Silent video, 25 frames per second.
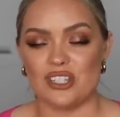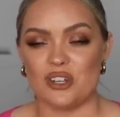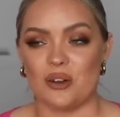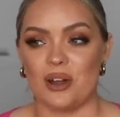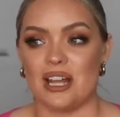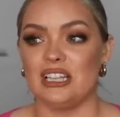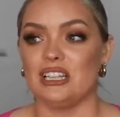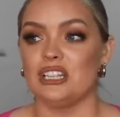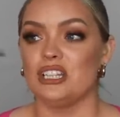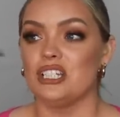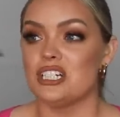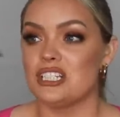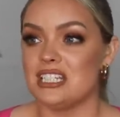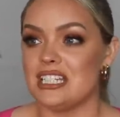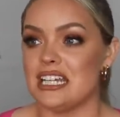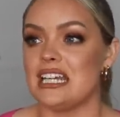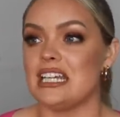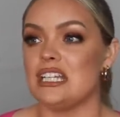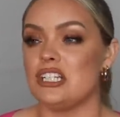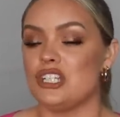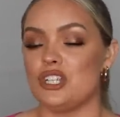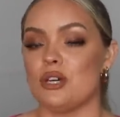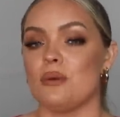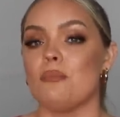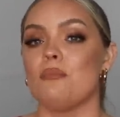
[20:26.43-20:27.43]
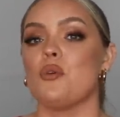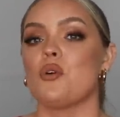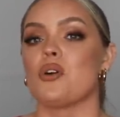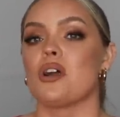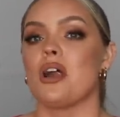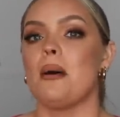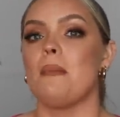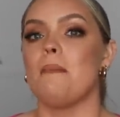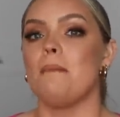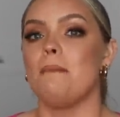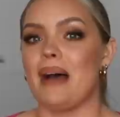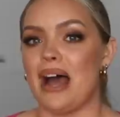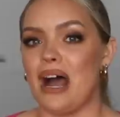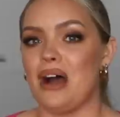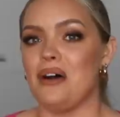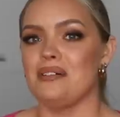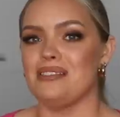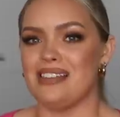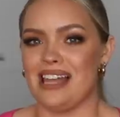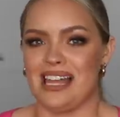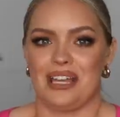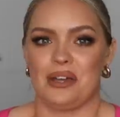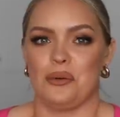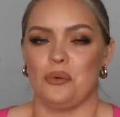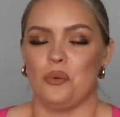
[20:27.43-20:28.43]
So I looked into more
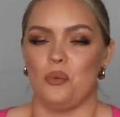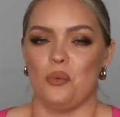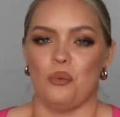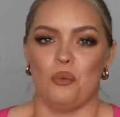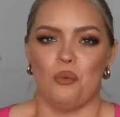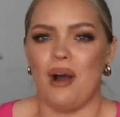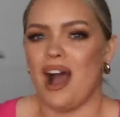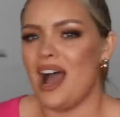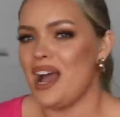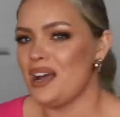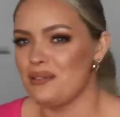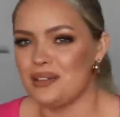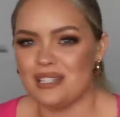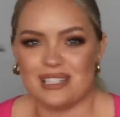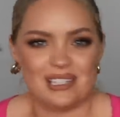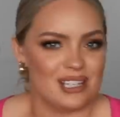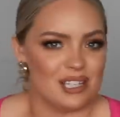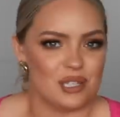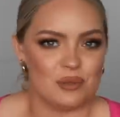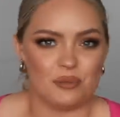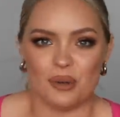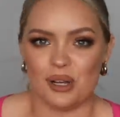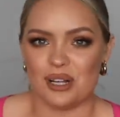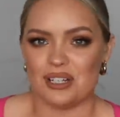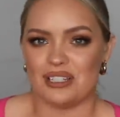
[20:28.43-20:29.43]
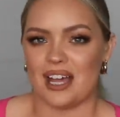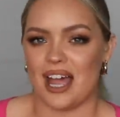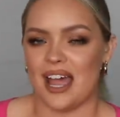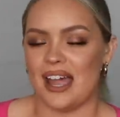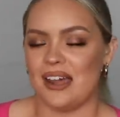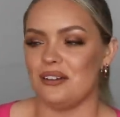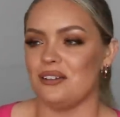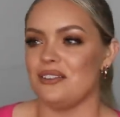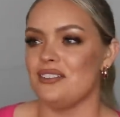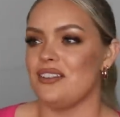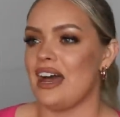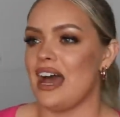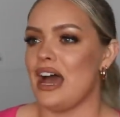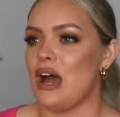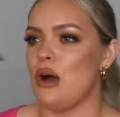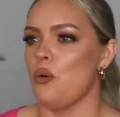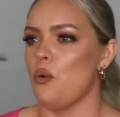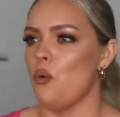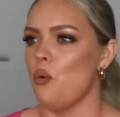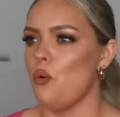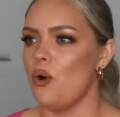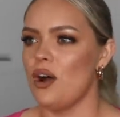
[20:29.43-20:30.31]
about like, why was this book titled that?